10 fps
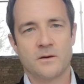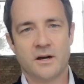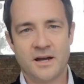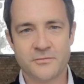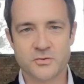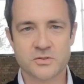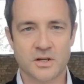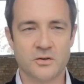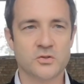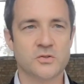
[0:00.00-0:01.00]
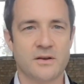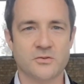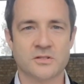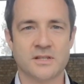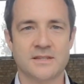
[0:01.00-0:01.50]
I also have
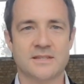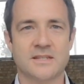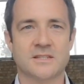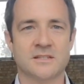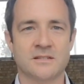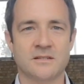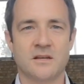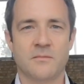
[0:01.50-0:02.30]
to say that